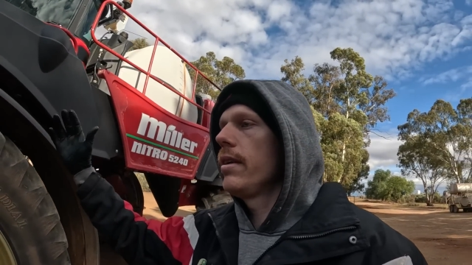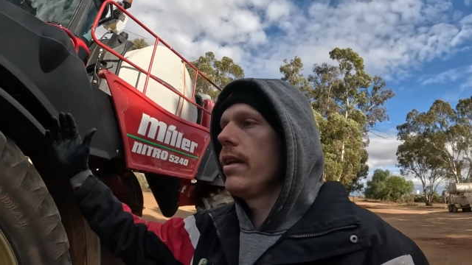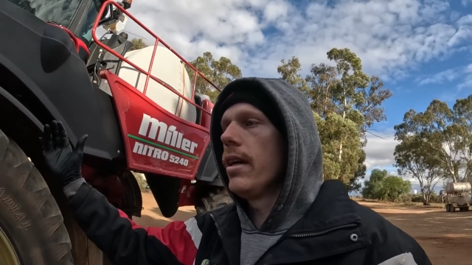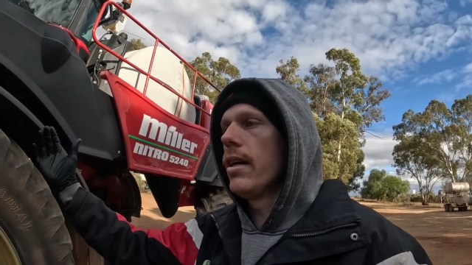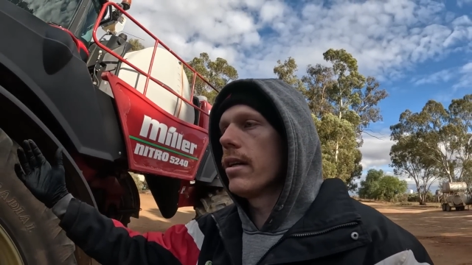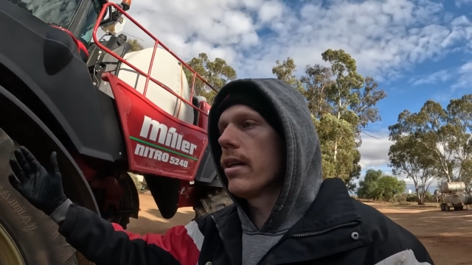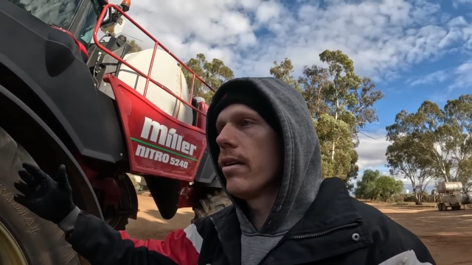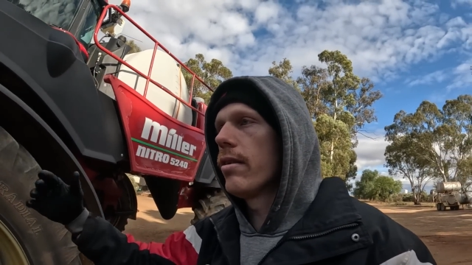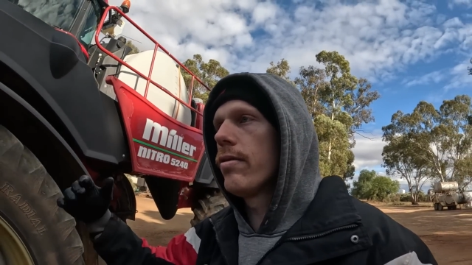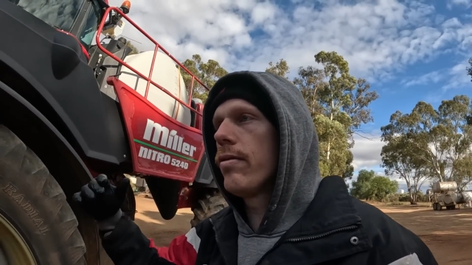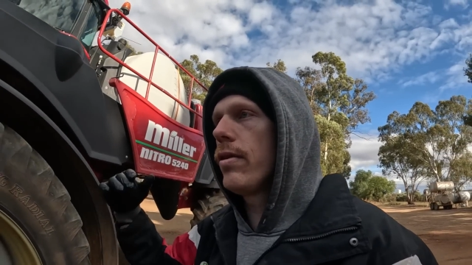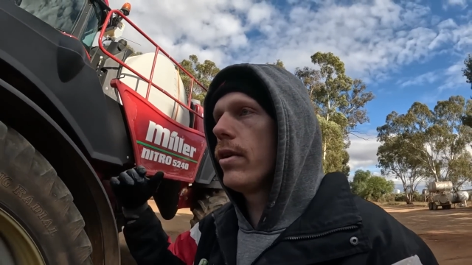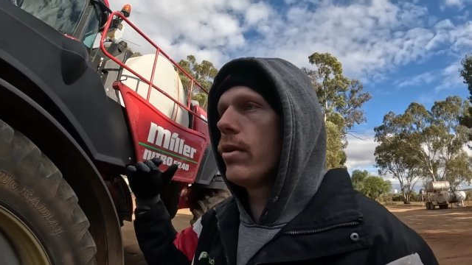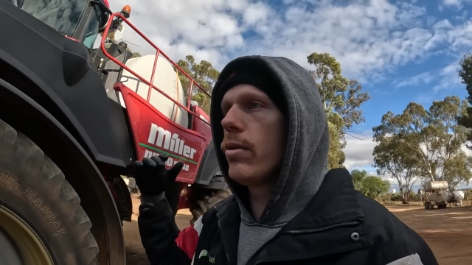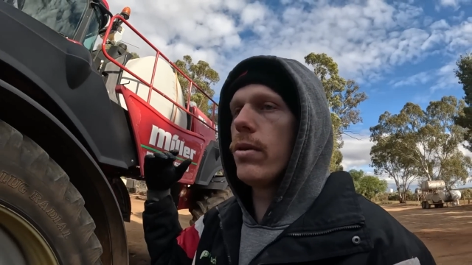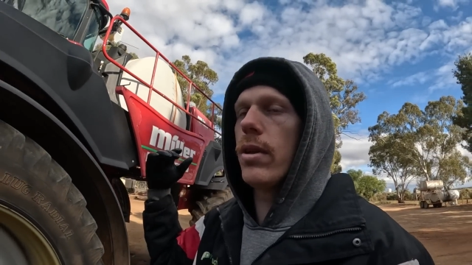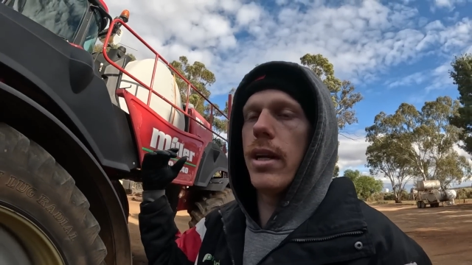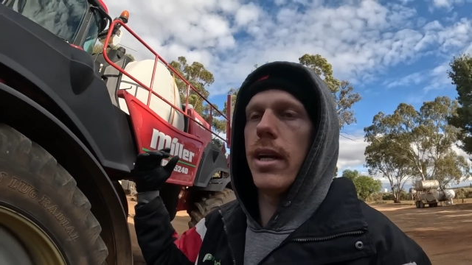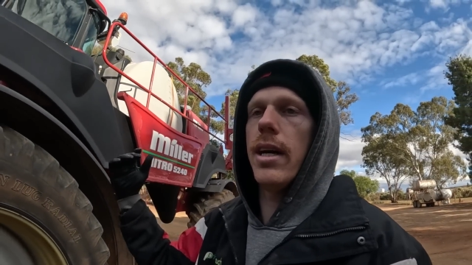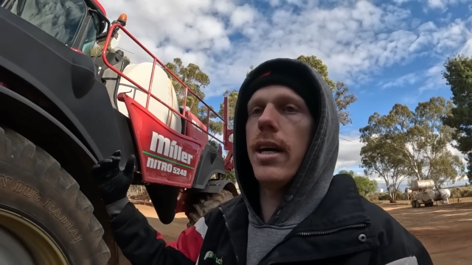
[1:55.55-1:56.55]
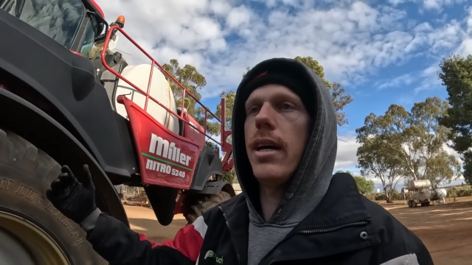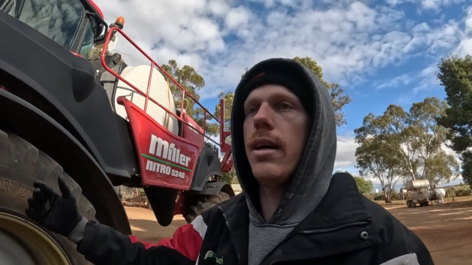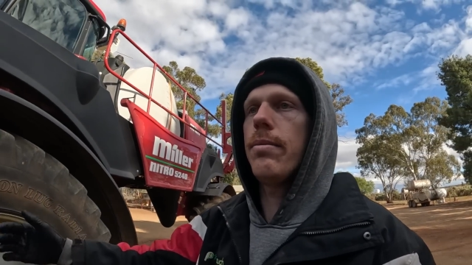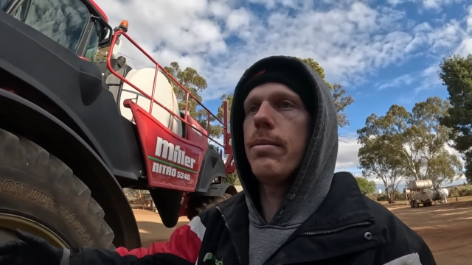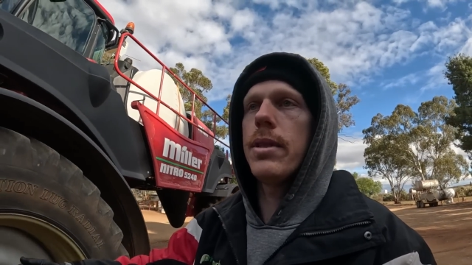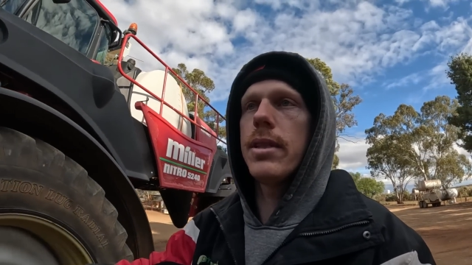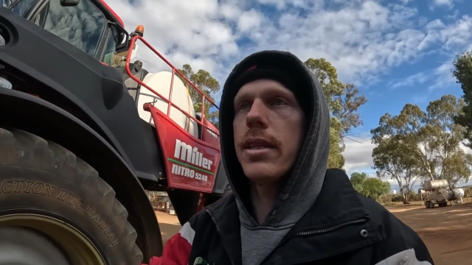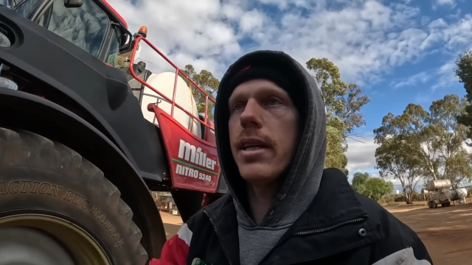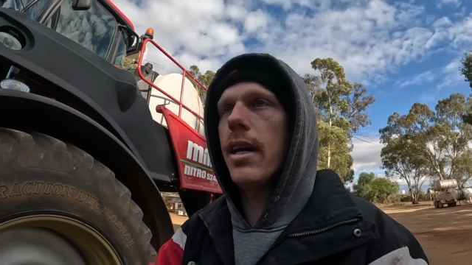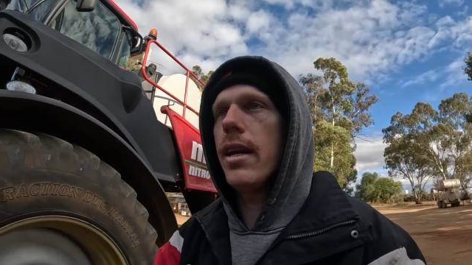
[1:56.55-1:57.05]
I'm going to fuel it up,
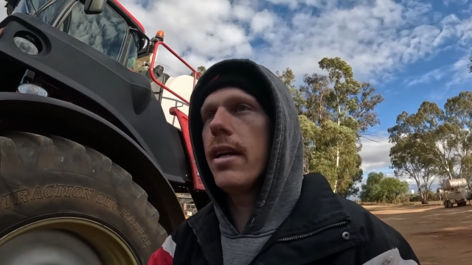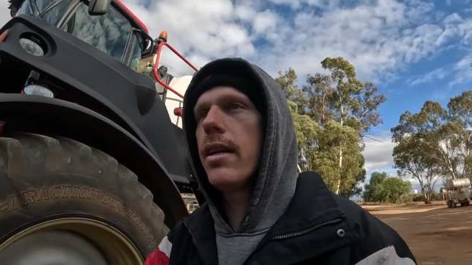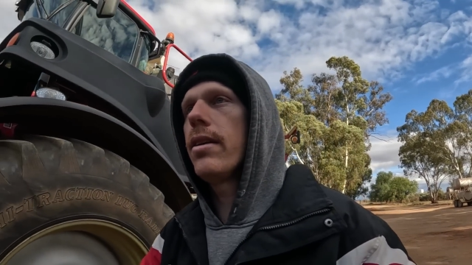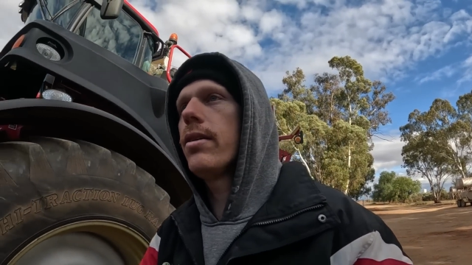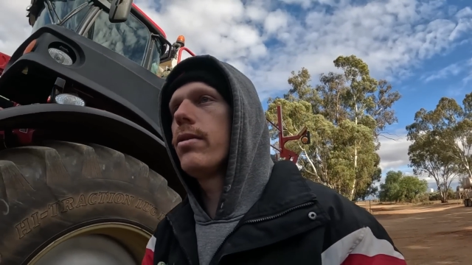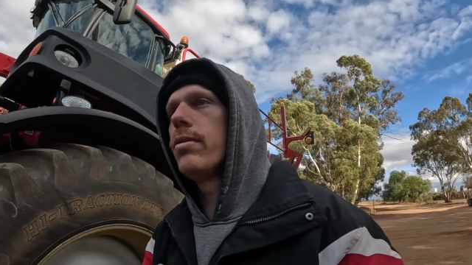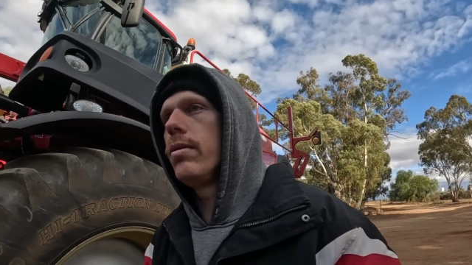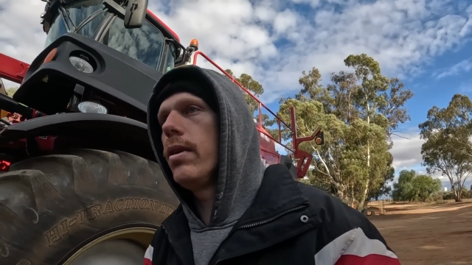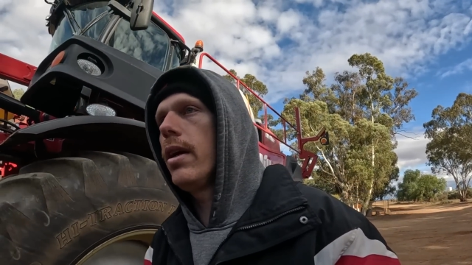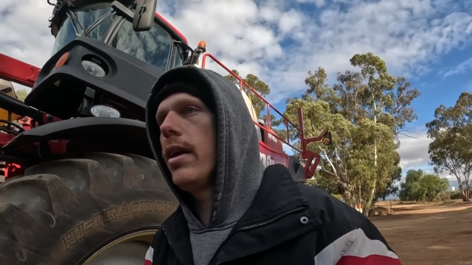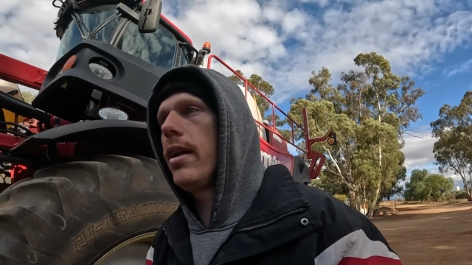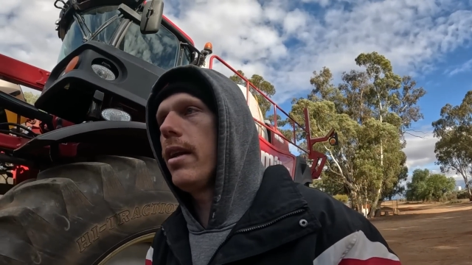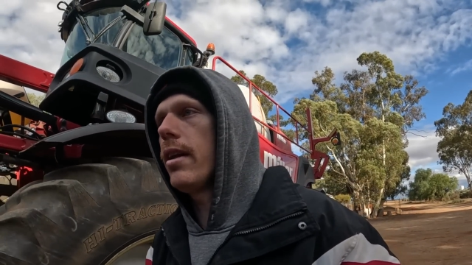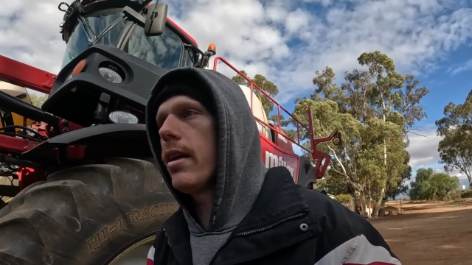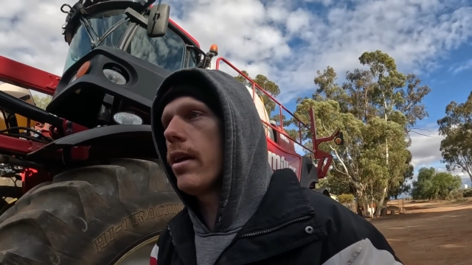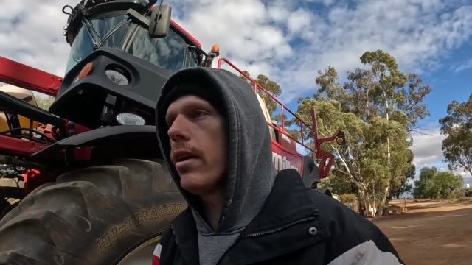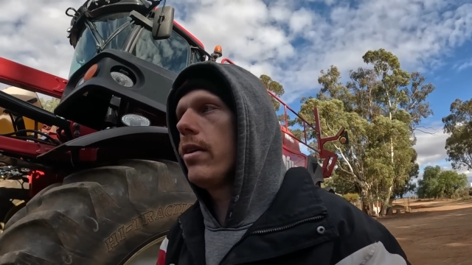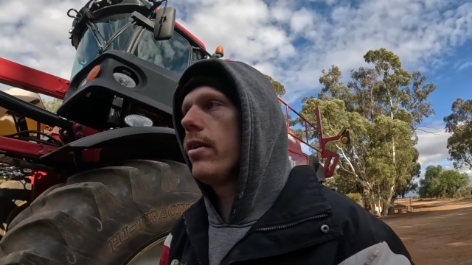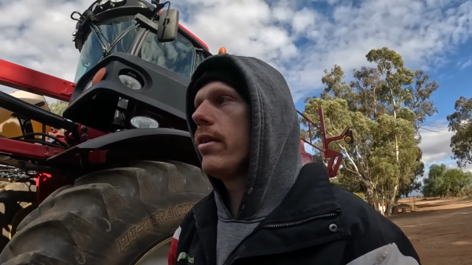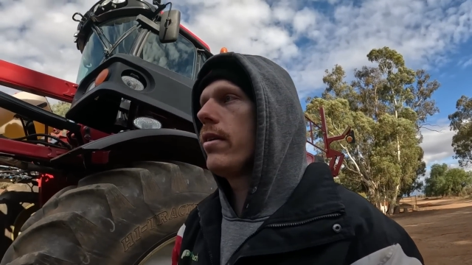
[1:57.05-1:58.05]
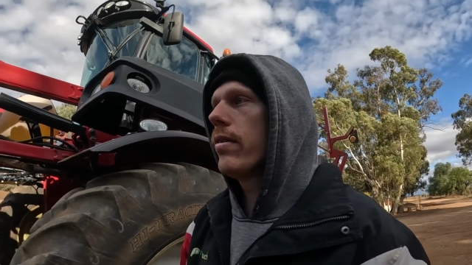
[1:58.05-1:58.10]
just get it all ready to go,